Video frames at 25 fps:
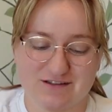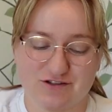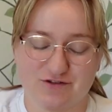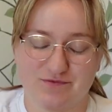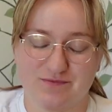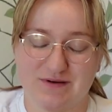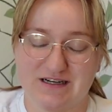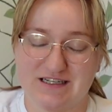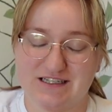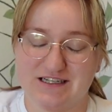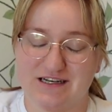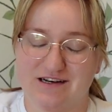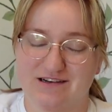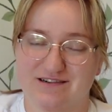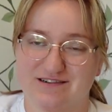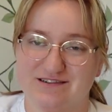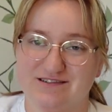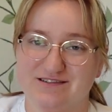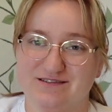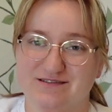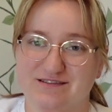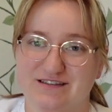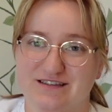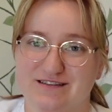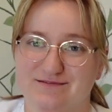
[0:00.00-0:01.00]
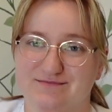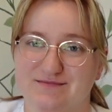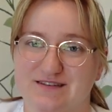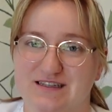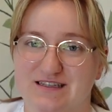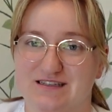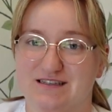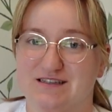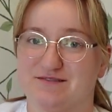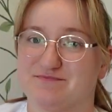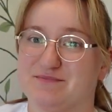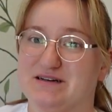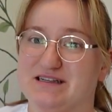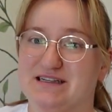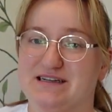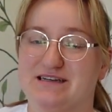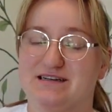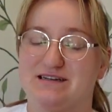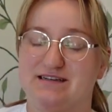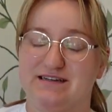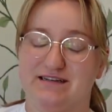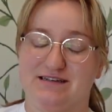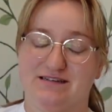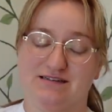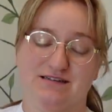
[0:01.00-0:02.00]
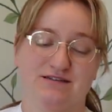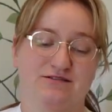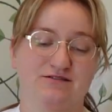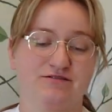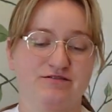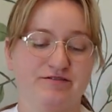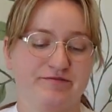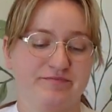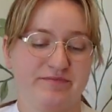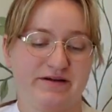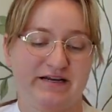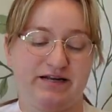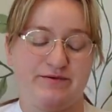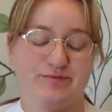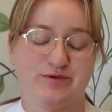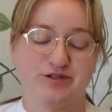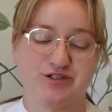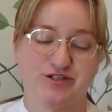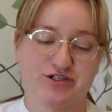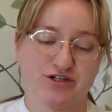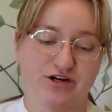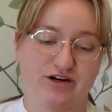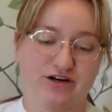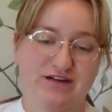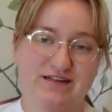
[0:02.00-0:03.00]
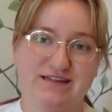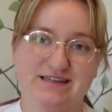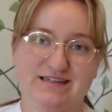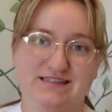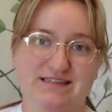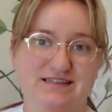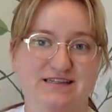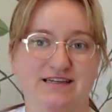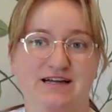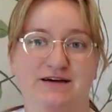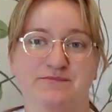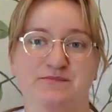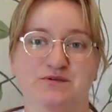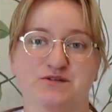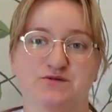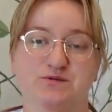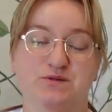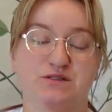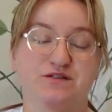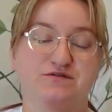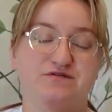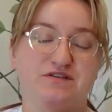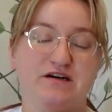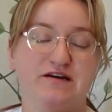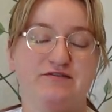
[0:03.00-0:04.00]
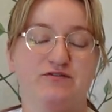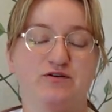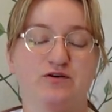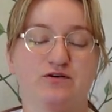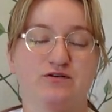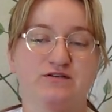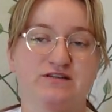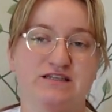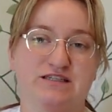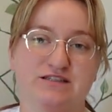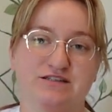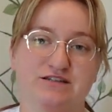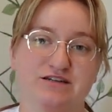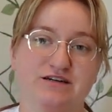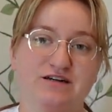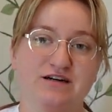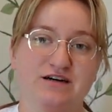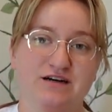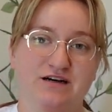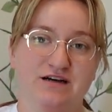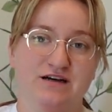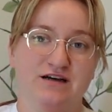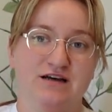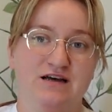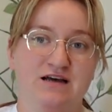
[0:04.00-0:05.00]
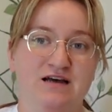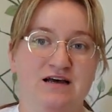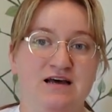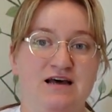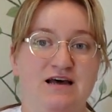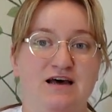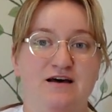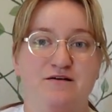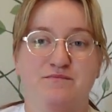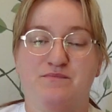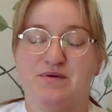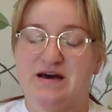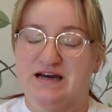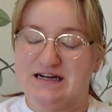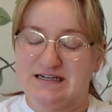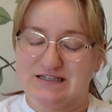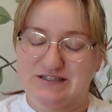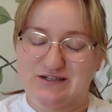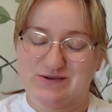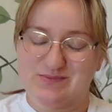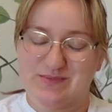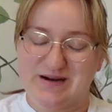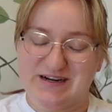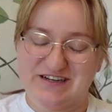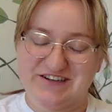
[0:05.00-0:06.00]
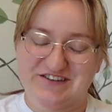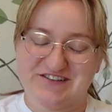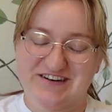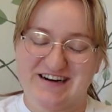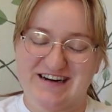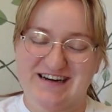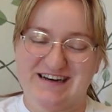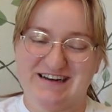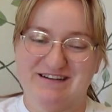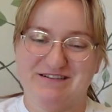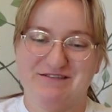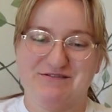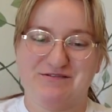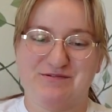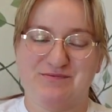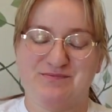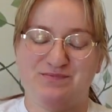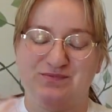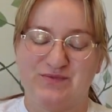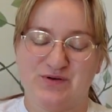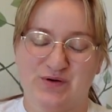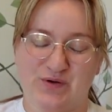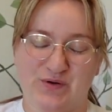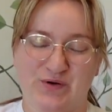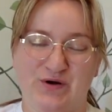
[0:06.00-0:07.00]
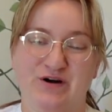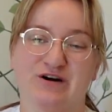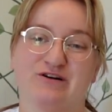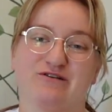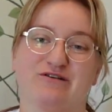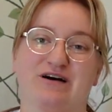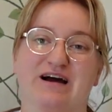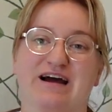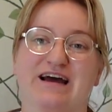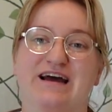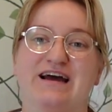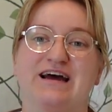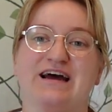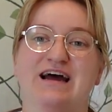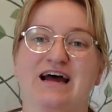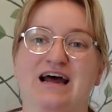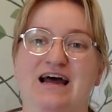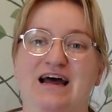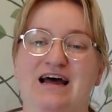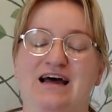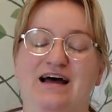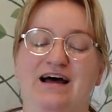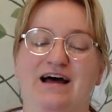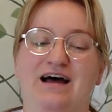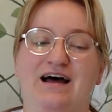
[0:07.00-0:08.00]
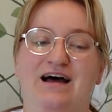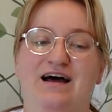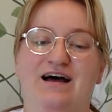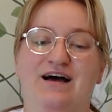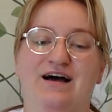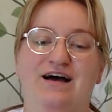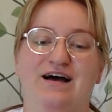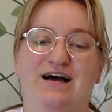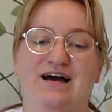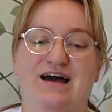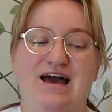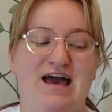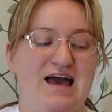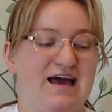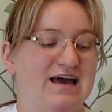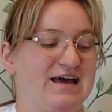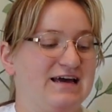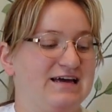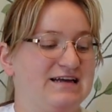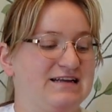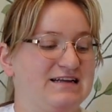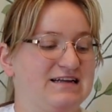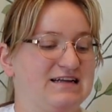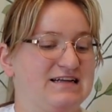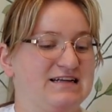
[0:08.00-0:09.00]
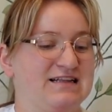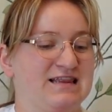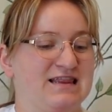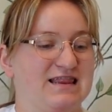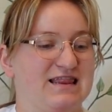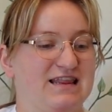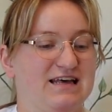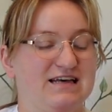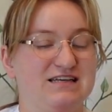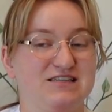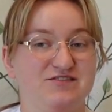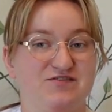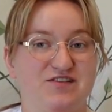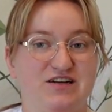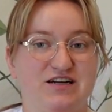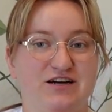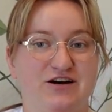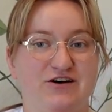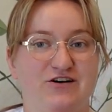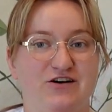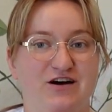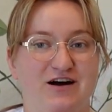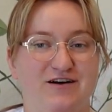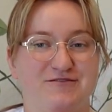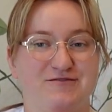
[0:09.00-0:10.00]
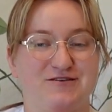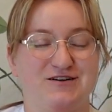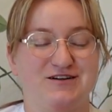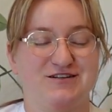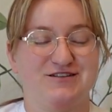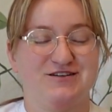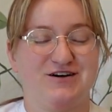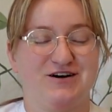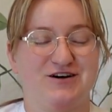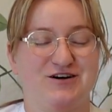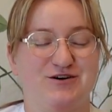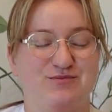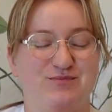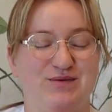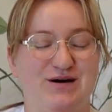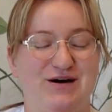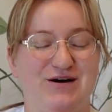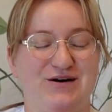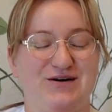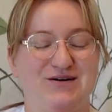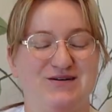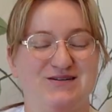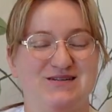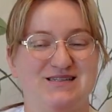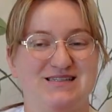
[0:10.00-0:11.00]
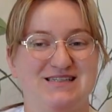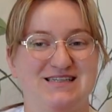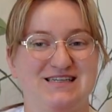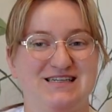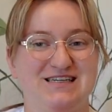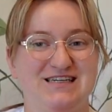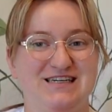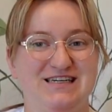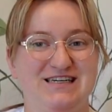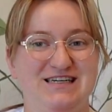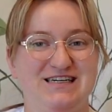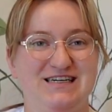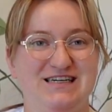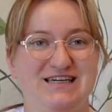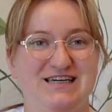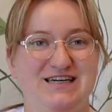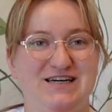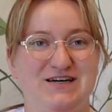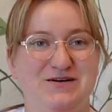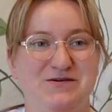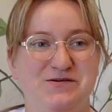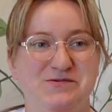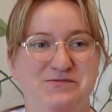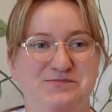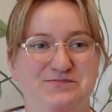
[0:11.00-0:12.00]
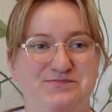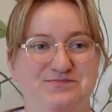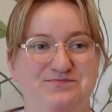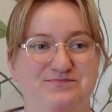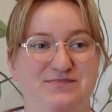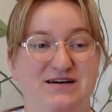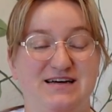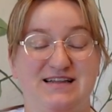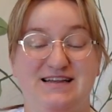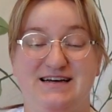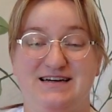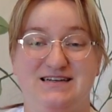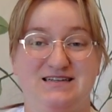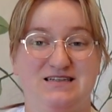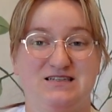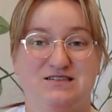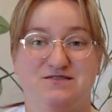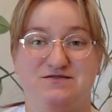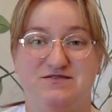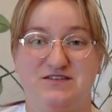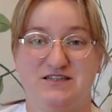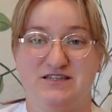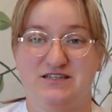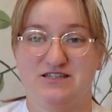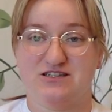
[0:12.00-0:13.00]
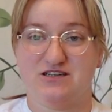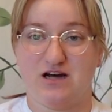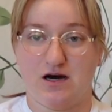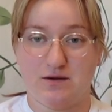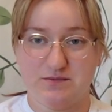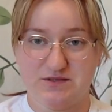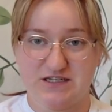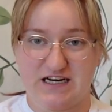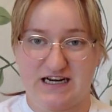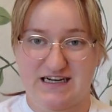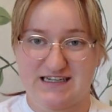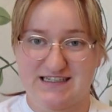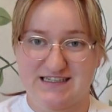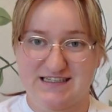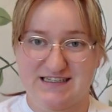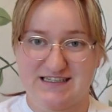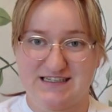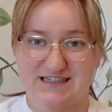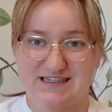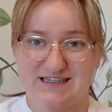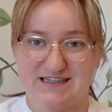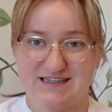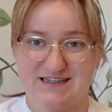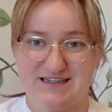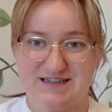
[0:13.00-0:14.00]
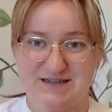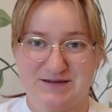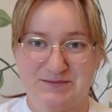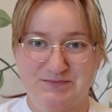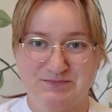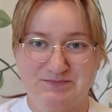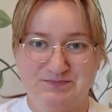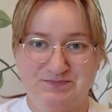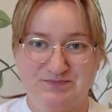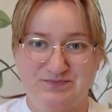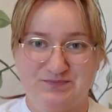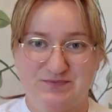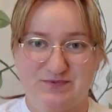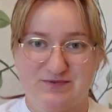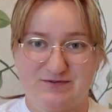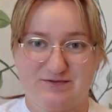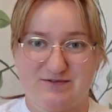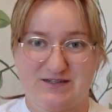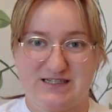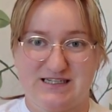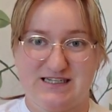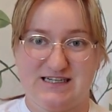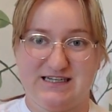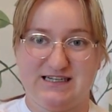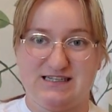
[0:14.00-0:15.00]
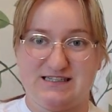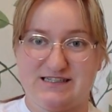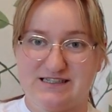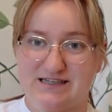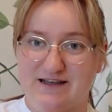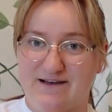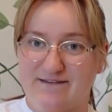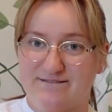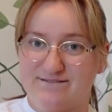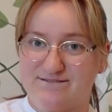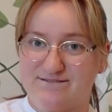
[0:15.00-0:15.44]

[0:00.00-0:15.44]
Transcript: to my channel. This is my little knitting nook. My name is Charlotte and I'm a 25-year-old knitter and painter by trade from Norway. And in this video I'm going to talk about my latest finished object, which is